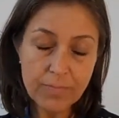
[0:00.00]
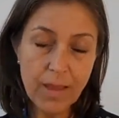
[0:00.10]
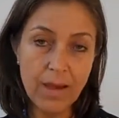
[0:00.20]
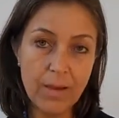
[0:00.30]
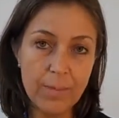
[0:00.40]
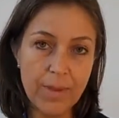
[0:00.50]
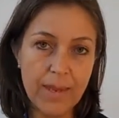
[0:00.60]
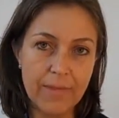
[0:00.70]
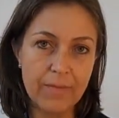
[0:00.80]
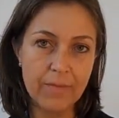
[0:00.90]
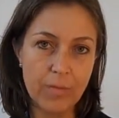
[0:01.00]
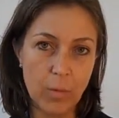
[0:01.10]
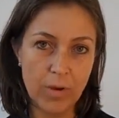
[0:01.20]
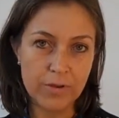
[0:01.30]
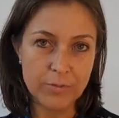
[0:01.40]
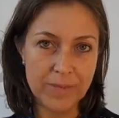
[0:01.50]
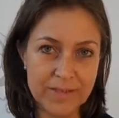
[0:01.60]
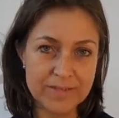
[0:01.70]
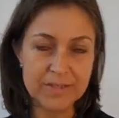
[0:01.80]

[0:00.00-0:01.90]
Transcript: the world because